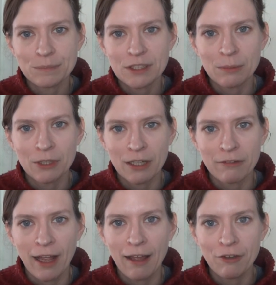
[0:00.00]
someone on
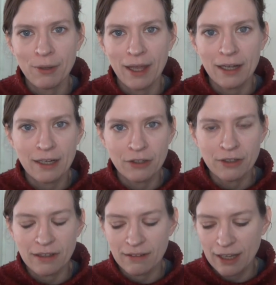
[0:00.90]
Rav who had it in her
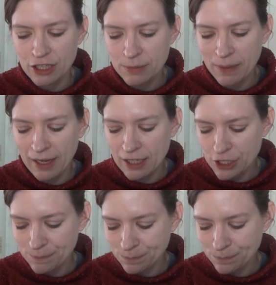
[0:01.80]
D-stash page.